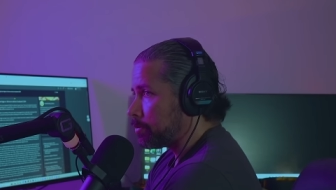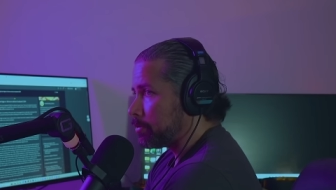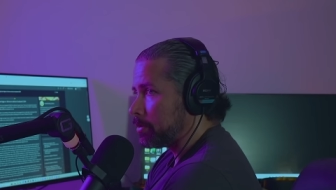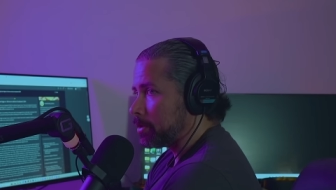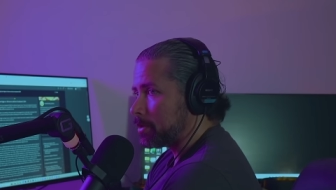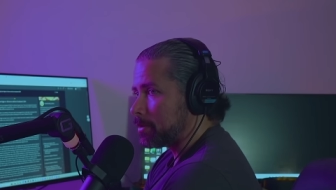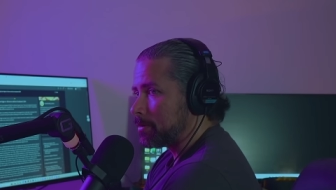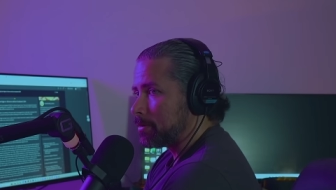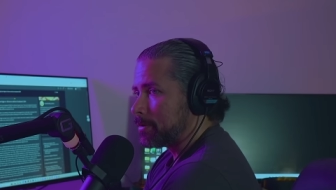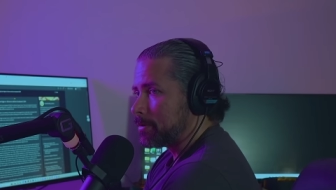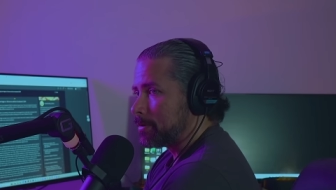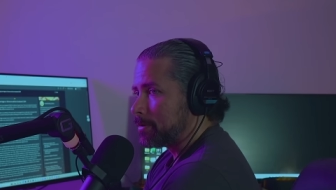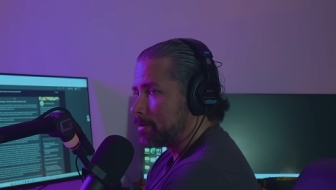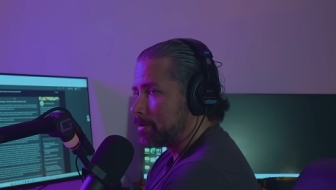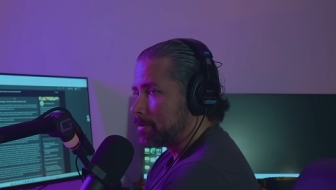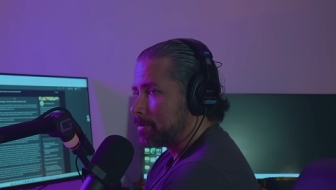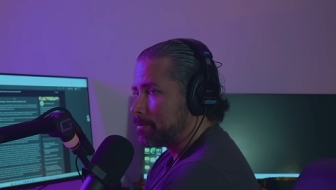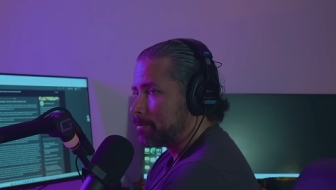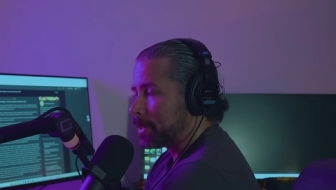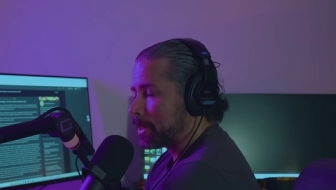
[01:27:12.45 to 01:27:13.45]
with
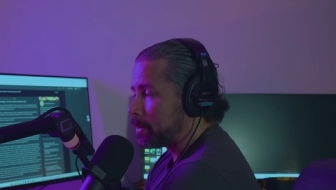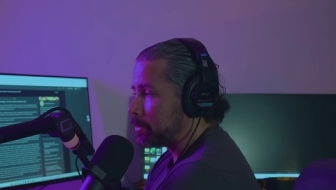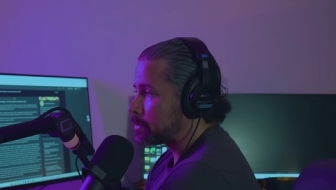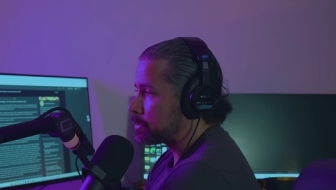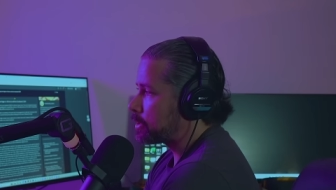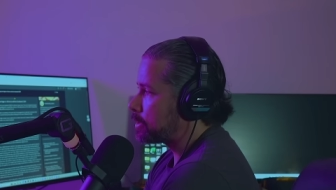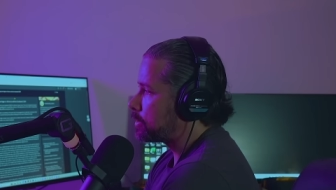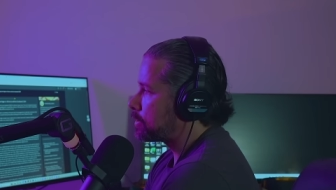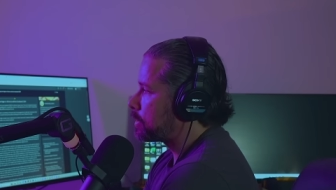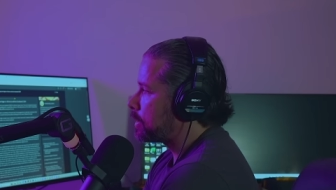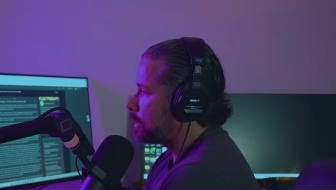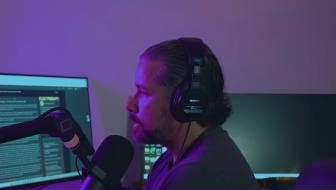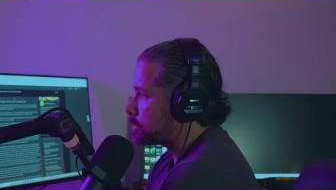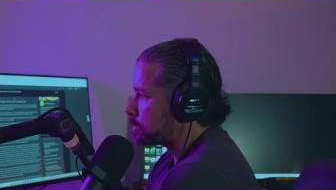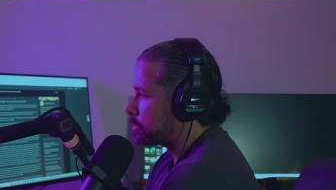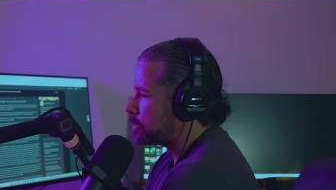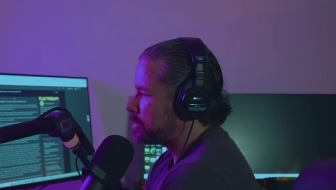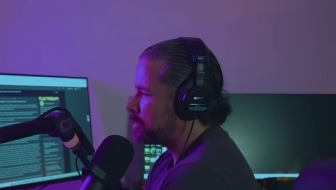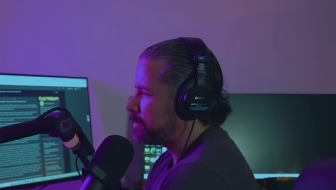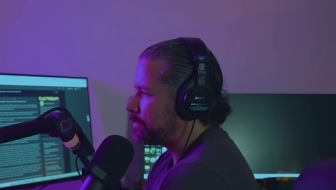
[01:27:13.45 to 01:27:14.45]
parents that are
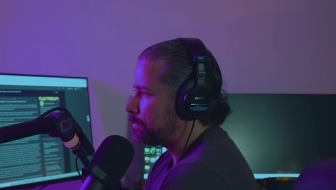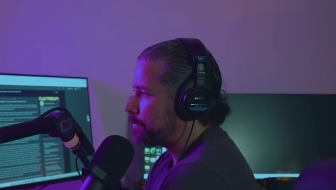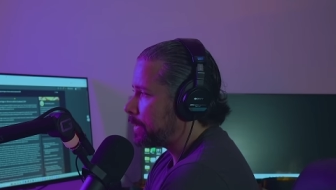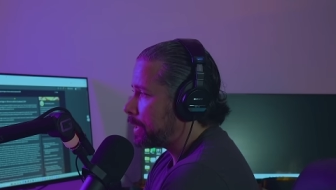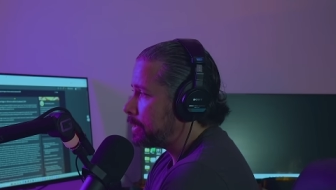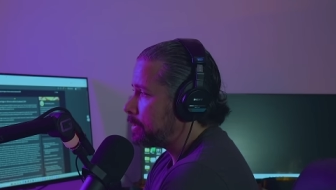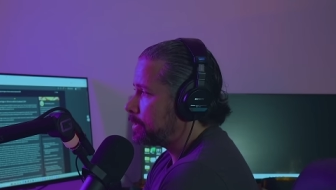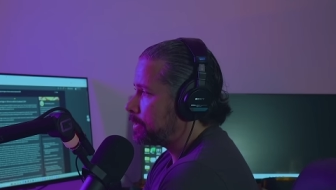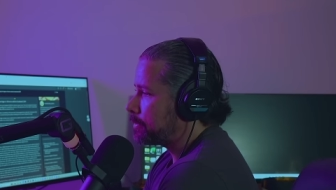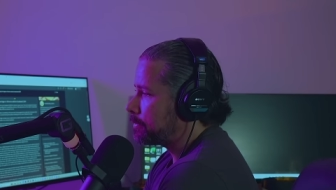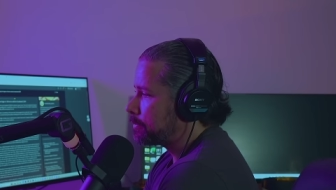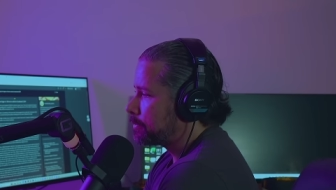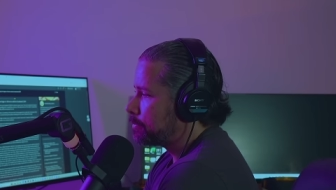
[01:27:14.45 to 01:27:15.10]
constantly fighting.